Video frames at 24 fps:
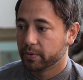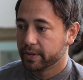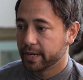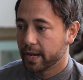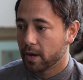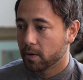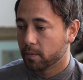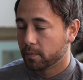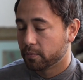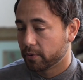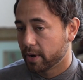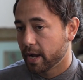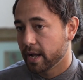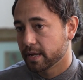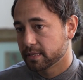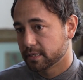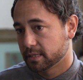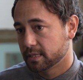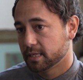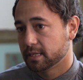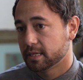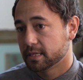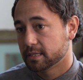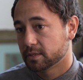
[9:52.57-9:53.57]
but now
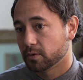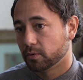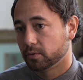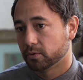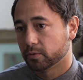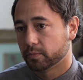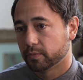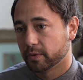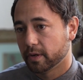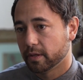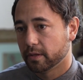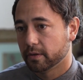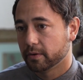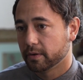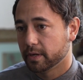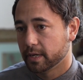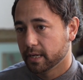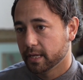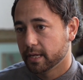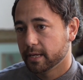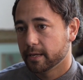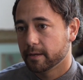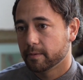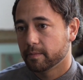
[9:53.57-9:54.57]
Bryce, his older brother,
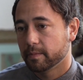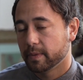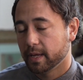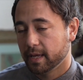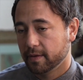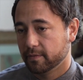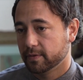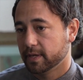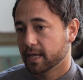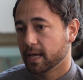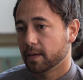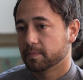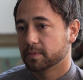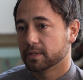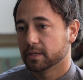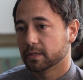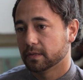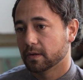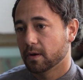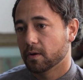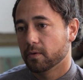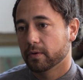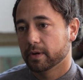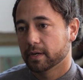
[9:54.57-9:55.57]
and him have kept
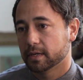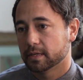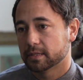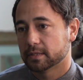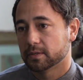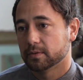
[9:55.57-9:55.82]
it going.